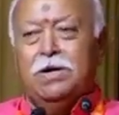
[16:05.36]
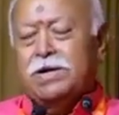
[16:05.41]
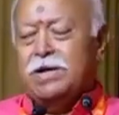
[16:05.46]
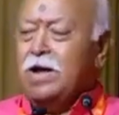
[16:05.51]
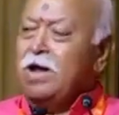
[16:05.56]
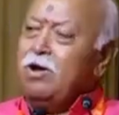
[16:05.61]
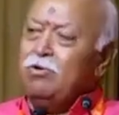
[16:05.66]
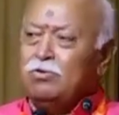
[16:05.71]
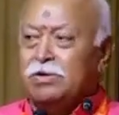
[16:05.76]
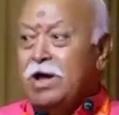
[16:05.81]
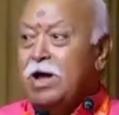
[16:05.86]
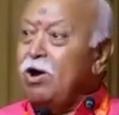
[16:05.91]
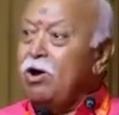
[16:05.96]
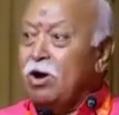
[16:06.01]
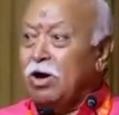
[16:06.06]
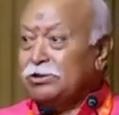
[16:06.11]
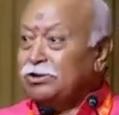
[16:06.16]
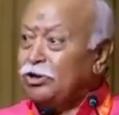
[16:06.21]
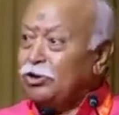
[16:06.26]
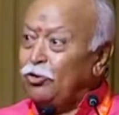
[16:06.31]
but they
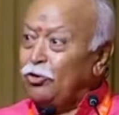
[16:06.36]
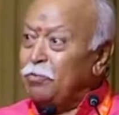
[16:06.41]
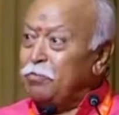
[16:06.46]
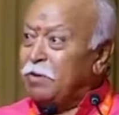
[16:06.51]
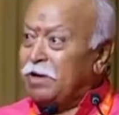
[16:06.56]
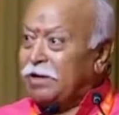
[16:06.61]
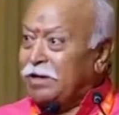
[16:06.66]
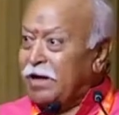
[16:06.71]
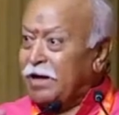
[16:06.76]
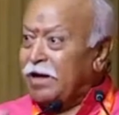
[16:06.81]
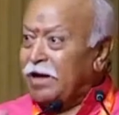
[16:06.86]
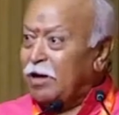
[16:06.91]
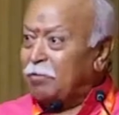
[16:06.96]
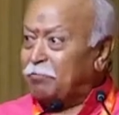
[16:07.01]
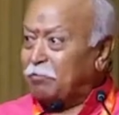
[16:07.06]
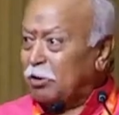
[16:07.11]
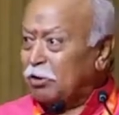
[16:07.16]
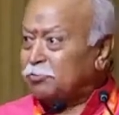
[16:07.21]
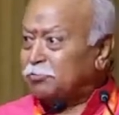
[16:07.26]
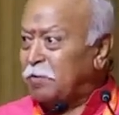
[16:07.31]
have achieved
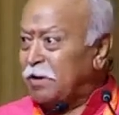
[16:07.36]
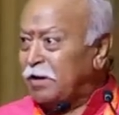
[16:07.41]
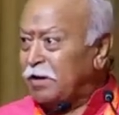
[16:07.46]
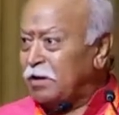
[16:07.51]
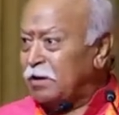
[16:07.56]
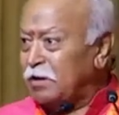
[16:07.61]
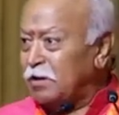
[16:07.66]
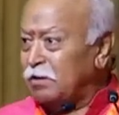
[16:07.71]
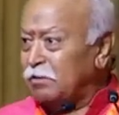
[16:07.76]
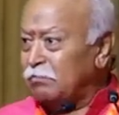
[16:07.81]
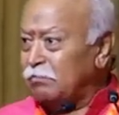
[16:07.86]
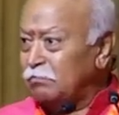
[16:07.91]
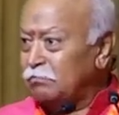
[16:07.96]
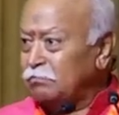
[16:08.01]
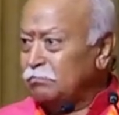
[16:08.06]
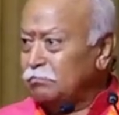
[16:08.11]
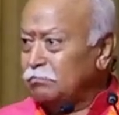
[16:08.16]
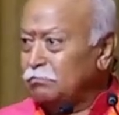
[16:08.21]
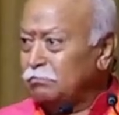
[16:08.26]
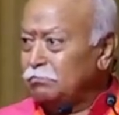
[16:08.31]
material prosperity.
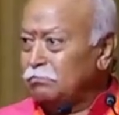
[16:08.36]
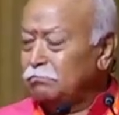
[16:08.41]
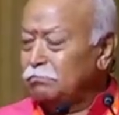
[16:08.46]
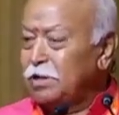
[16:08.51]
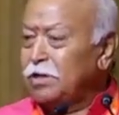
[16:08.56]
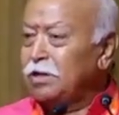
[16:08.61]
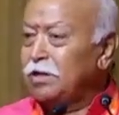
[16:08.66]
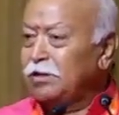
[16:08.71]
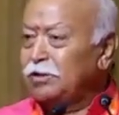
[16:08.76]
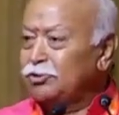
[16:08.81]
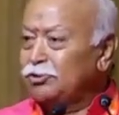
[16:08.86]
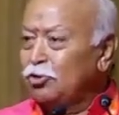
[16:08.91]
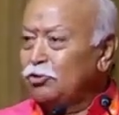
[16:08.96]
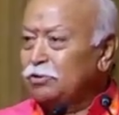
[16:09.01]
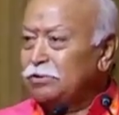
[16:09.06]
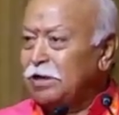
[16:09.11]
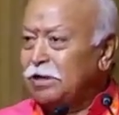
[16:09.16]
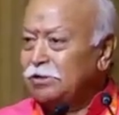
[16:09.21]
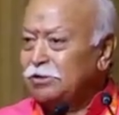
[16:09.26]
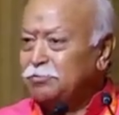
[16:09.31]
But there is
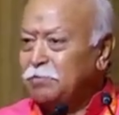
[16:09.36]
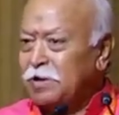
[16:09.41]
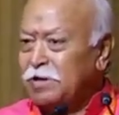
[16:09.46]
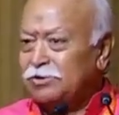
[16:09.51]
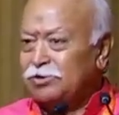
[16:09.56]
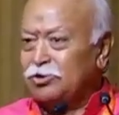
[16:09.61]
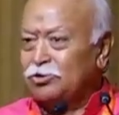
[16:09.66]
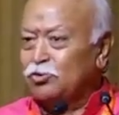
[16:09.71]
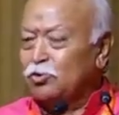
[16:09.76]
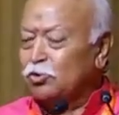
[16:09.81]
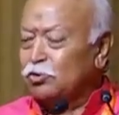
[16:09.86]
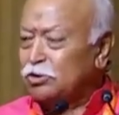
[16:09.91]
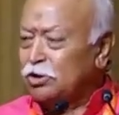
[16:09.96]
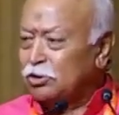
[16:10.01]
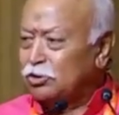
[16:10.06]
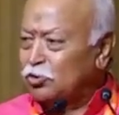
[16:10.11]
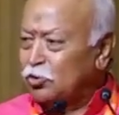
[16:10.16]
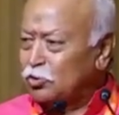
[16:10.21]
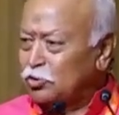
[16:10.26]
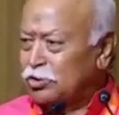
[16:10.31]
no satisfaction, no
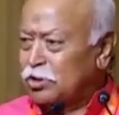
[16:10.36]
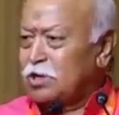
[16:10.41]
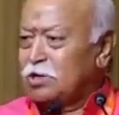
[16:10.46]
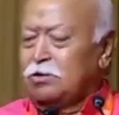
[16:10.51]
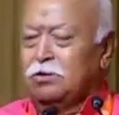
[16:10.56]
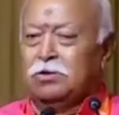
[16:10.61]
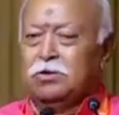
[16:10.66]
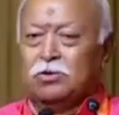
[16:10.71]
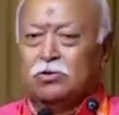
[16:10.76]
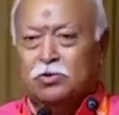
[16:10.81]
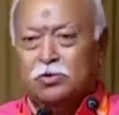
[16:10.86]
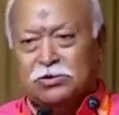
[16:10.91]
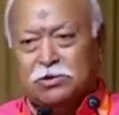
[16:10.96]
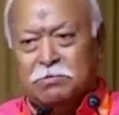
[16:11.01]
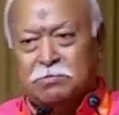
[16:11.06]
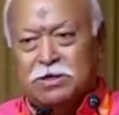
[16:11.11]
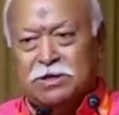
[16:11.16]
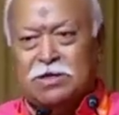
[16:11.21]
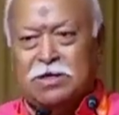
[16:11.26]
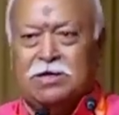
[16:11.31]
santosha,
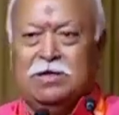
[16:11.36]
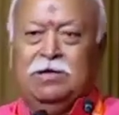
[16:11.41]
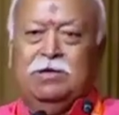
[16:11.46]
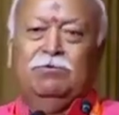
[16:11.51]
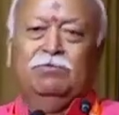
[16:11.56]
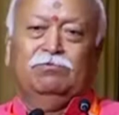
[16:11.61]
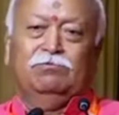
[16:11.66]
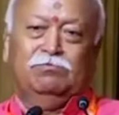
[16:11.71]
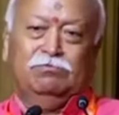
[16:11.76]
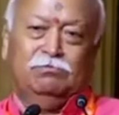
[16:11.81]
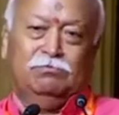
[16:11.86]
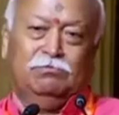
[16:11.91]
no samadhana.